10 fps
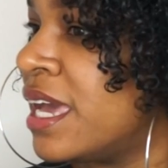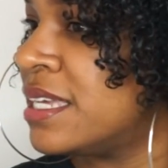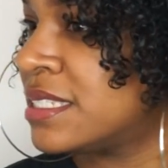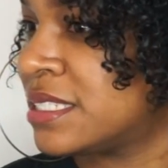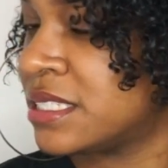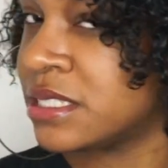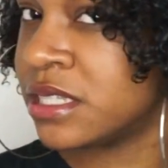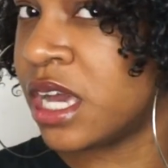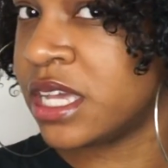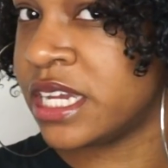it's
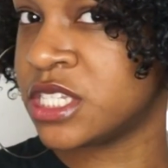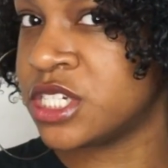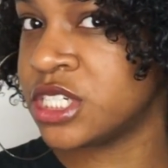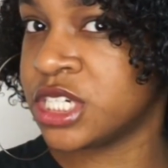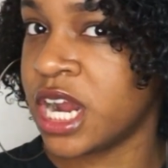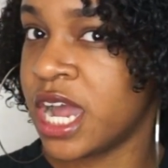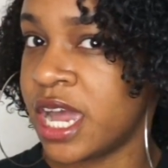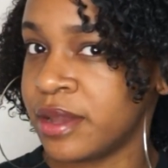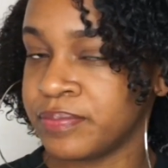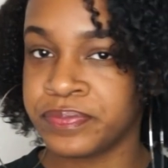the ends are
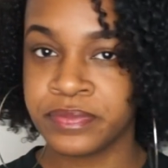dry.